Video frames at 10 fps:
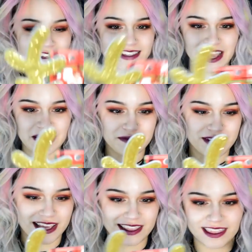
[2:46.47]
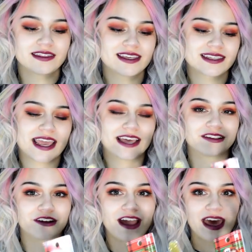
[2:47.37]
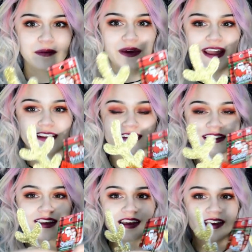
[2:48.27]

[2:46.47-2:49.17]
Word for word: they sent me this antler headband.